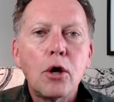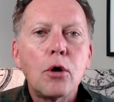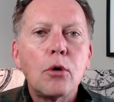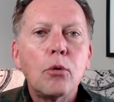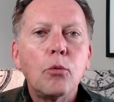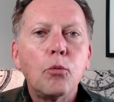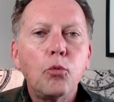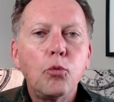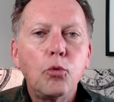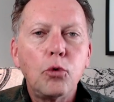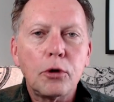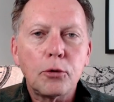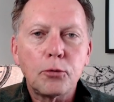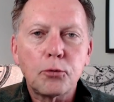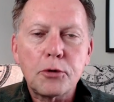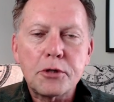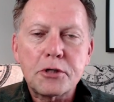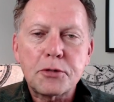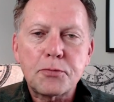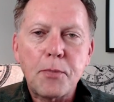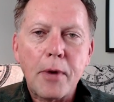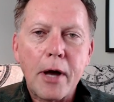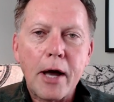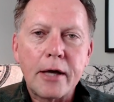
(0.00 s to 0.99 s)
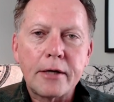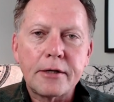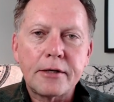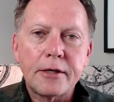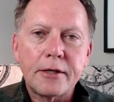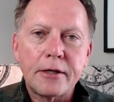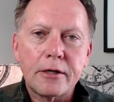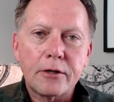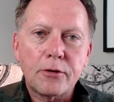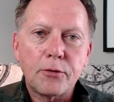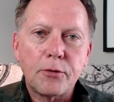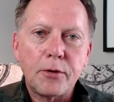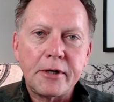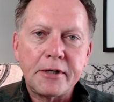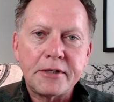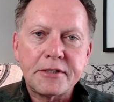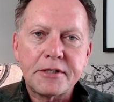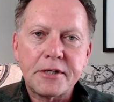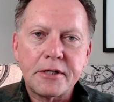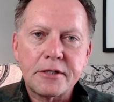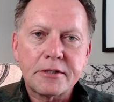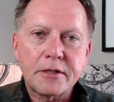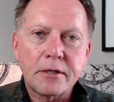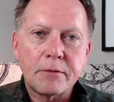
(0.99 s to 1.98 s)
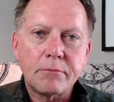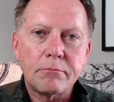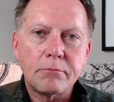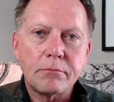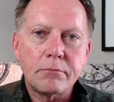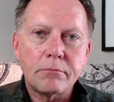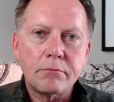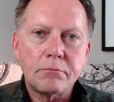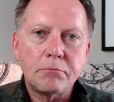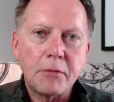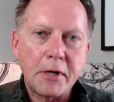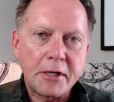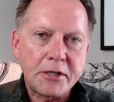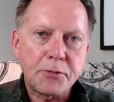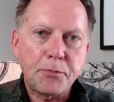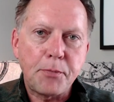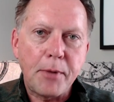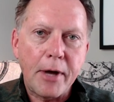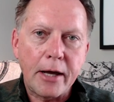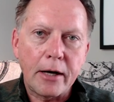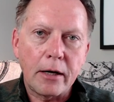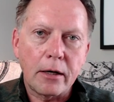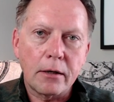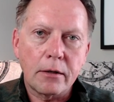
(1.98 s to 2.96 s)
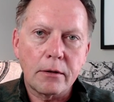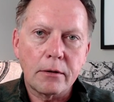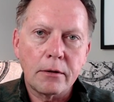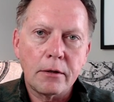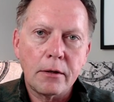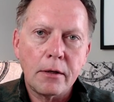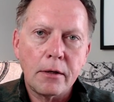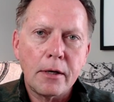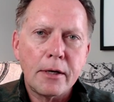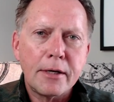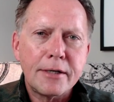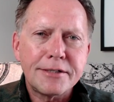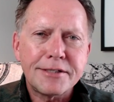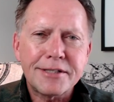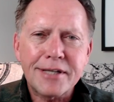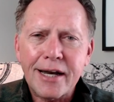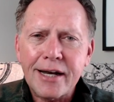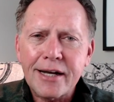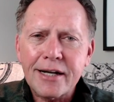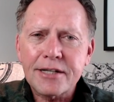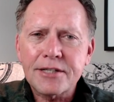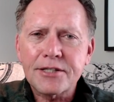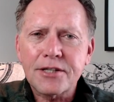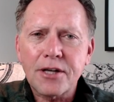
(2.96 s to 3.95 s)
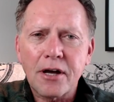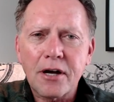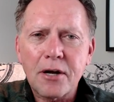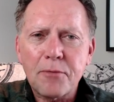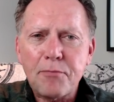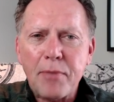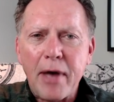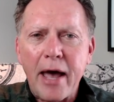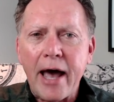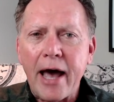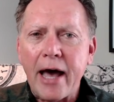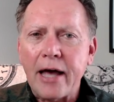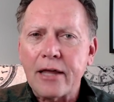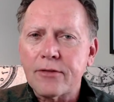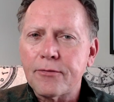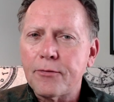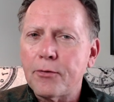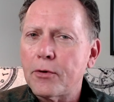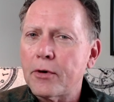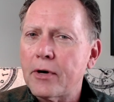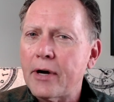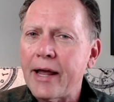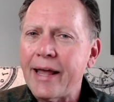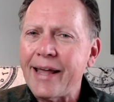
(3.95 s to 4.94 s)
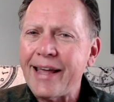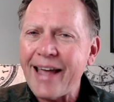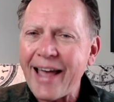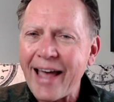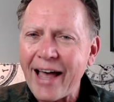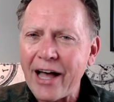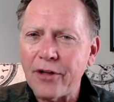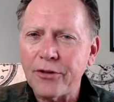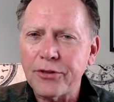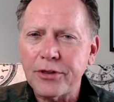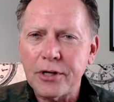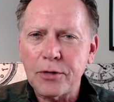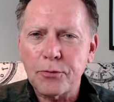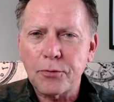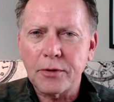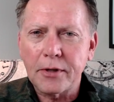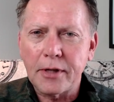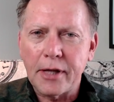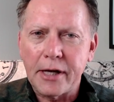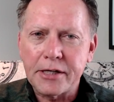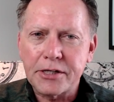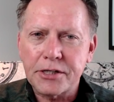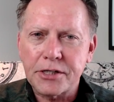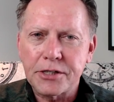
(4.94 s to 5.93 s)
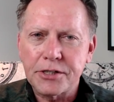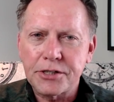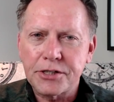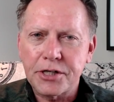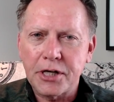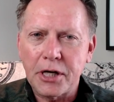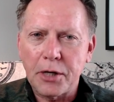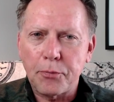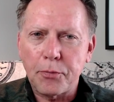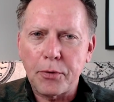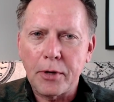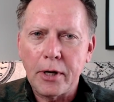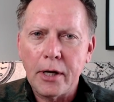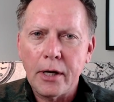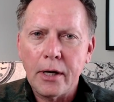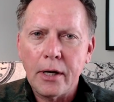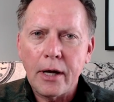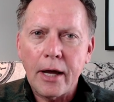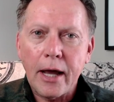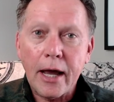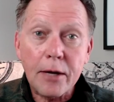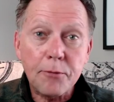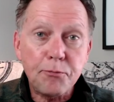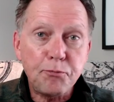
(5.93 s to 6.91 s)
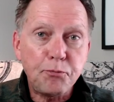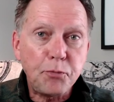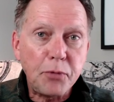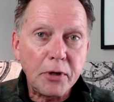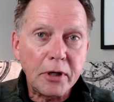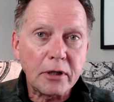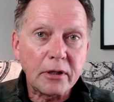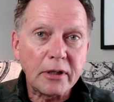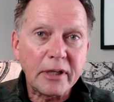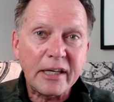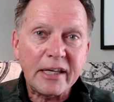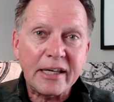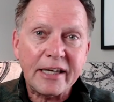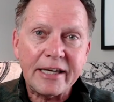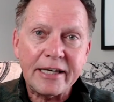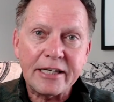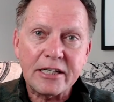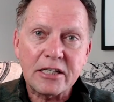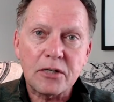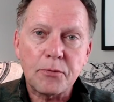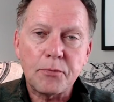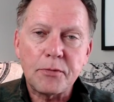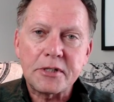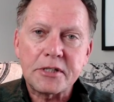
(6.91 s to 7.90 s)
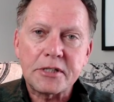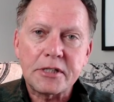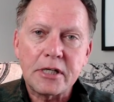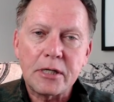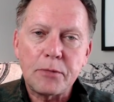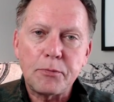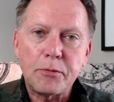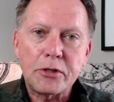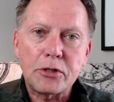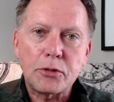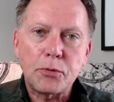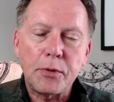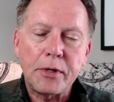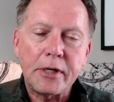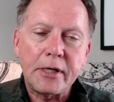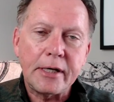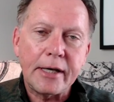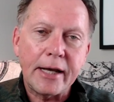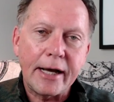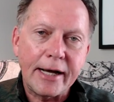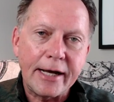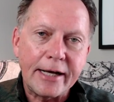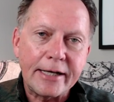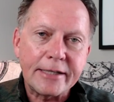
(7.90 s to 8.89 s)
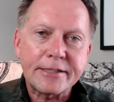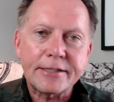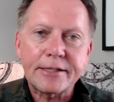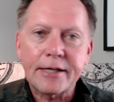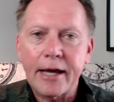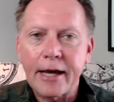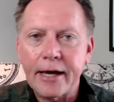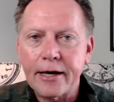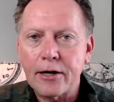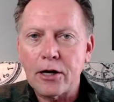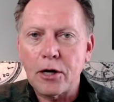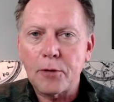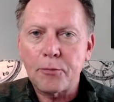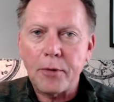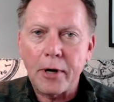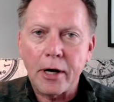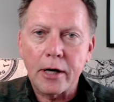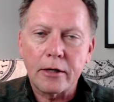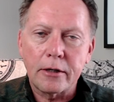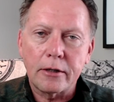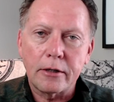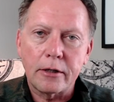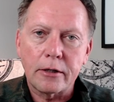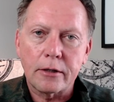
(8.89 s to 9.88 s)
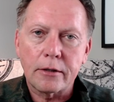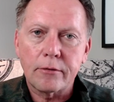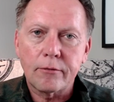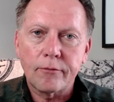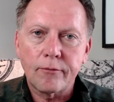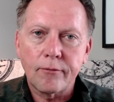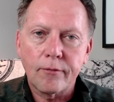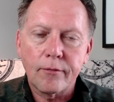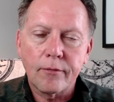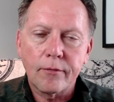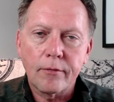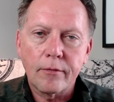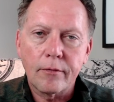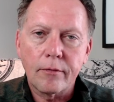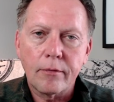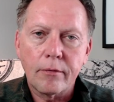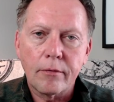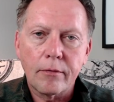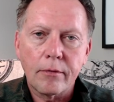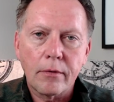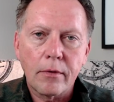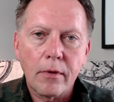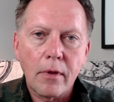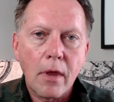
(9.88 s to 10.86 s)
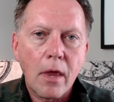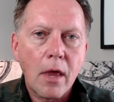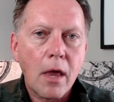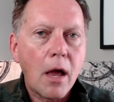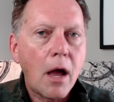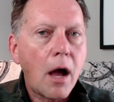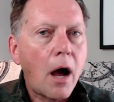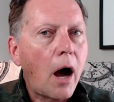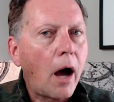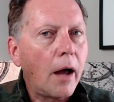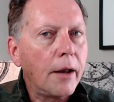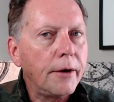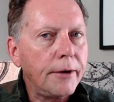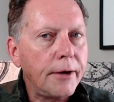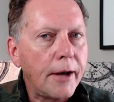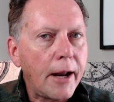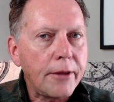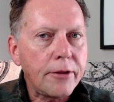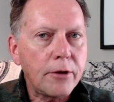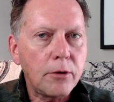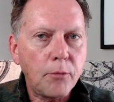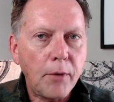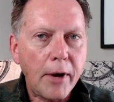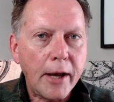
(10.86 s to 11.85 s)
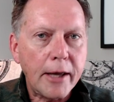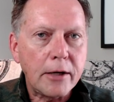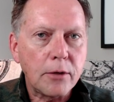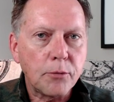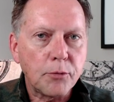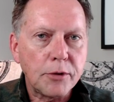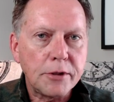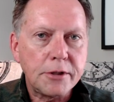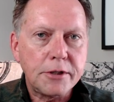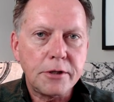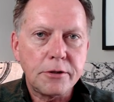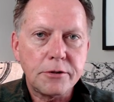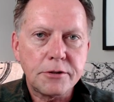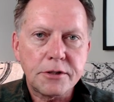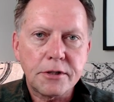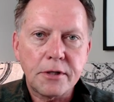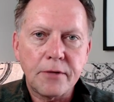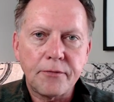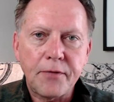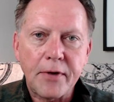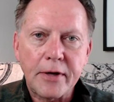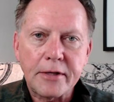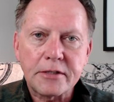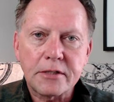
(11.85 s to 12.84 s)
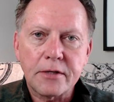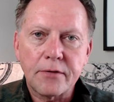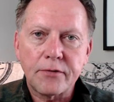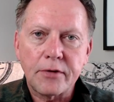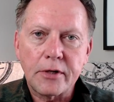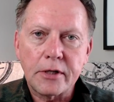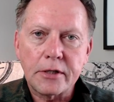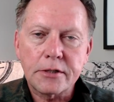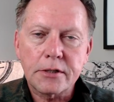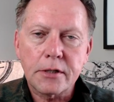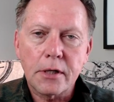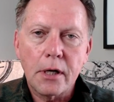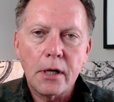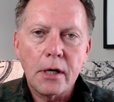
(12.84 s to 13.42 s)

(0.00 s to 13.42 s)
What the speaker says: we'll respond to their criticism much better, setting us on a path for a healthy relationship and building intimacy between us and our partner. Another way to reduce defensiveness